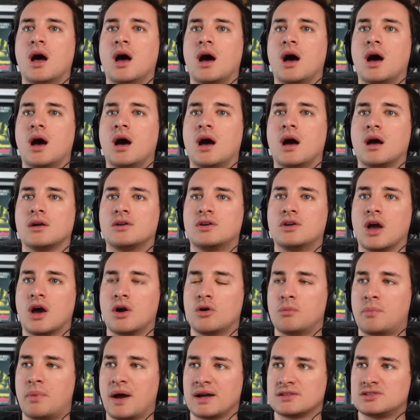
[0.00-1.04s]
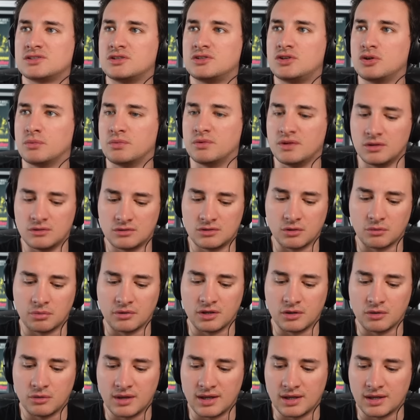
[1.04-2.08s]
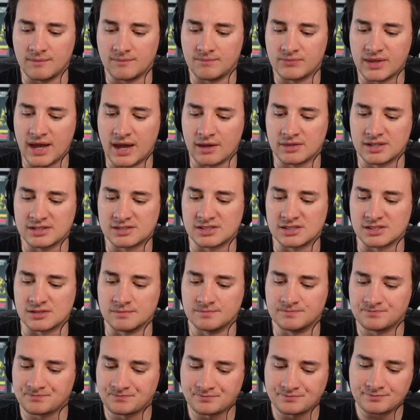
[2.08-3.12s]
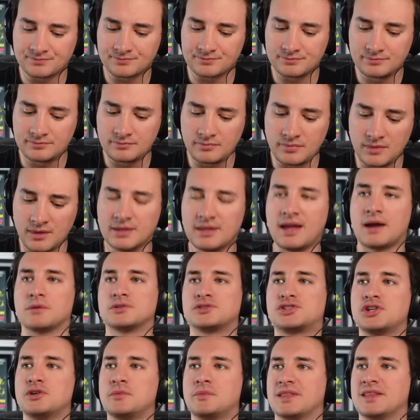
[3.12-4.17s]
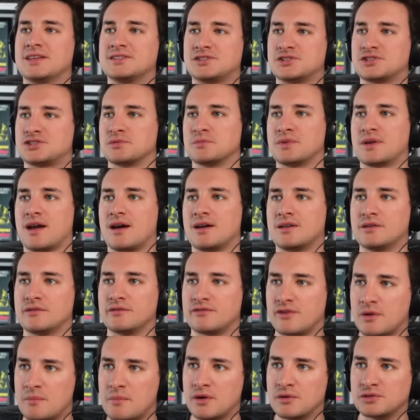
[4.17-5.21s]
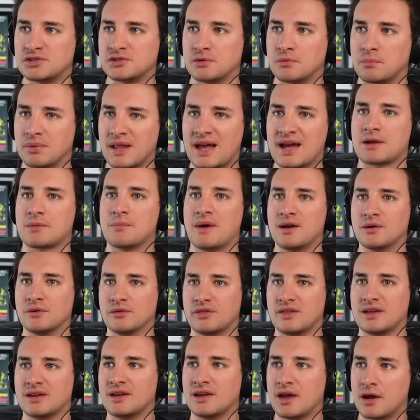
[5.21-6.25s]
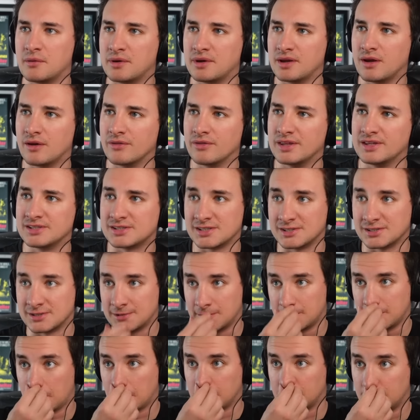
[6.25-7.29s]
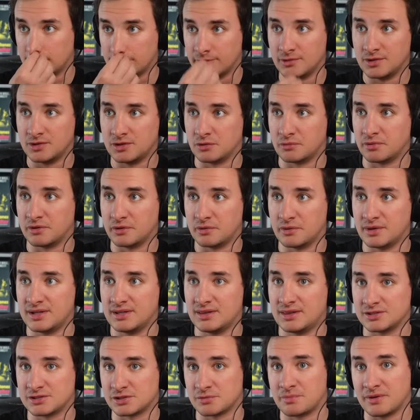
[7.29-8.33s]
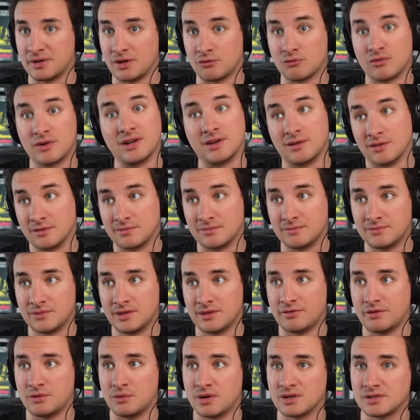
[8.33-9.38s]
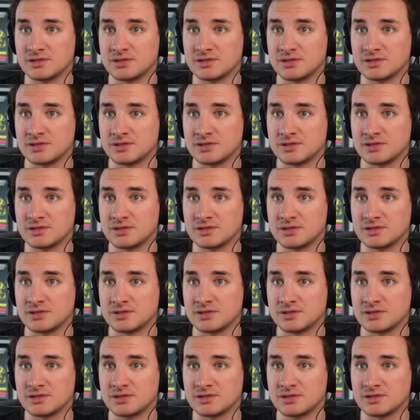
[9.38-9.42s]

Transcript: uh, go back to WWE. Now, this isn't. Now, assuming this is some kind of emotional blackmail thing going on, this isn't on WWE. This would be on Regal if it was.